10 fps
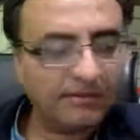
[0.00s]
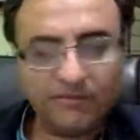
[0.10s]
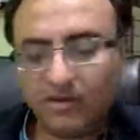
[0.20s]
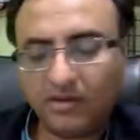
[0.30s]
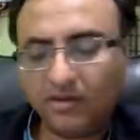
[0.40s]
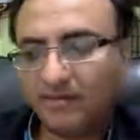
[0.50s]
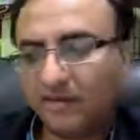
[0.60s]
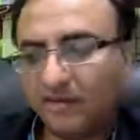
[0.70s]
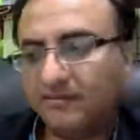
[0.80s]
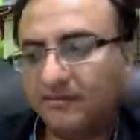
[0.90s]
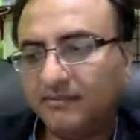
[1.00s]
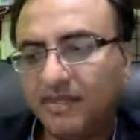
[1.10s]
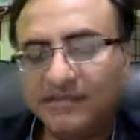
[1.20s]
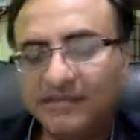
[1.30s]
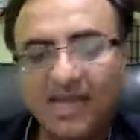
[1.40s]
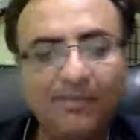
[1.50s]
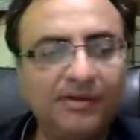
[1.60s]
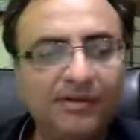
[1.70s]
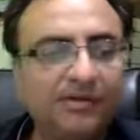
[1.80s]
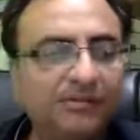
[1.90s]
what um, has
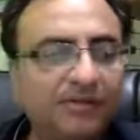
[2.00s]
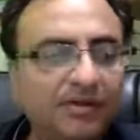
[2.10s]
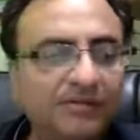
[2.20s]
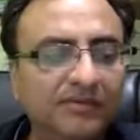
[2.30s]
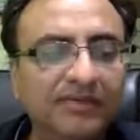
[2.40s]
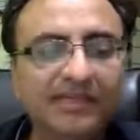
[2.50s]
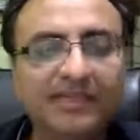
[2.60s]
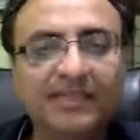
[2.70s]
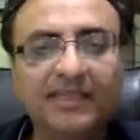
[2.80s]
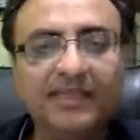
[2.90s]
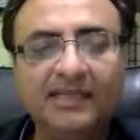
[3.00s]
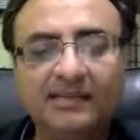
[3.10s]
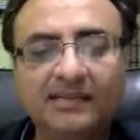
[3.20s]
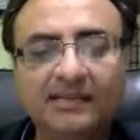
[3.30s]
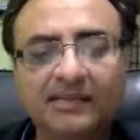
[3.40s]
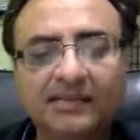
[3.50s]
happened because of the internet has